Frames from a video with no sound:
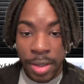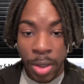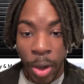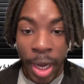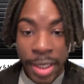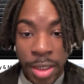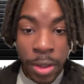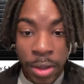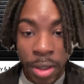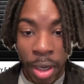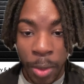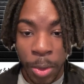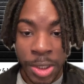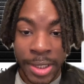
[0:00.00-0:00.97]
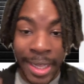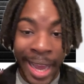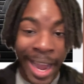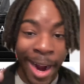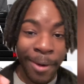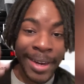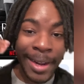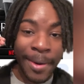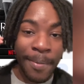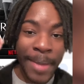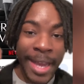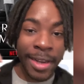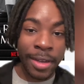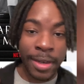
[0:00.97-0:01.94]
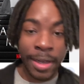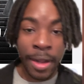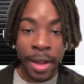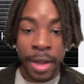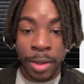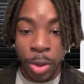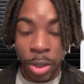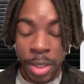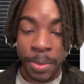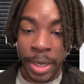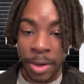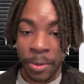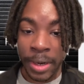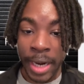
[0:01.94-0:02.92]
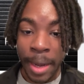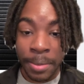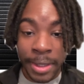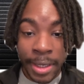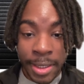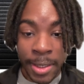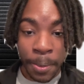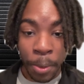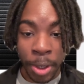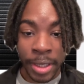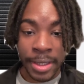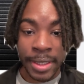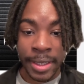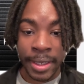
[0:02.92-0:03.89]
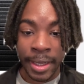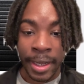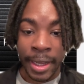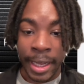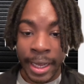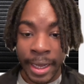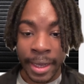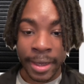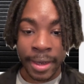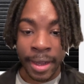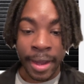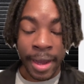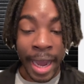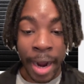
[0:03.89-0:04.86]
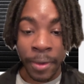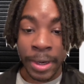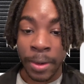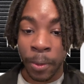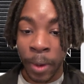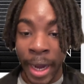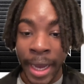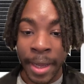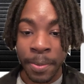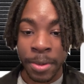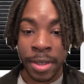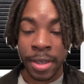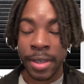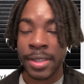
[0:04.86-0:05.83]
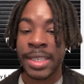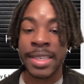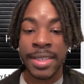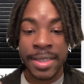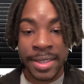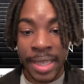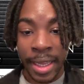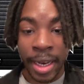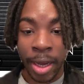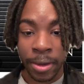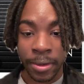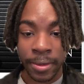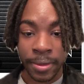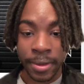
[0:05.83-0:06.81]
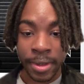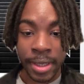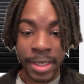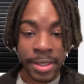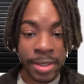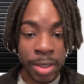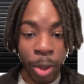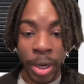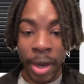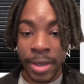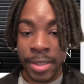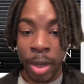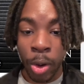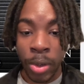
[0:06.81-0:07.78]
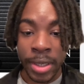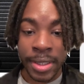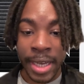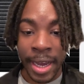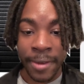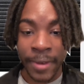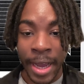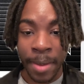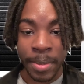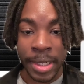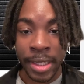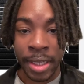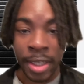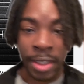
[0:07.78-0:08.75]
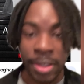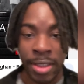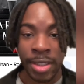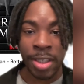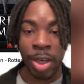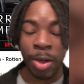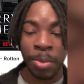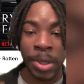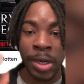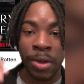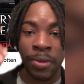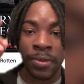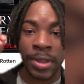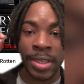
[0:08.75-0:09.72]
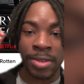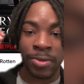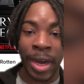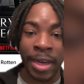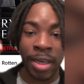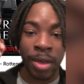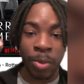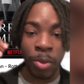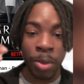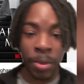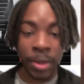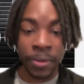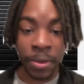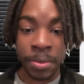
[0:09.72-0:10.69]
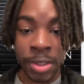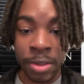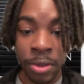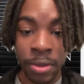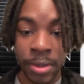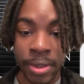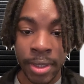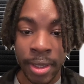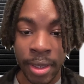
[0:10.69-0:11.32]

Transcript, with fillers: I just got done watching the Harry and Meghan documentary and I'm disappointed in Harry. Why? Because he's a sellout. He sold out his whole entire family just to go be with this random woman from Suits.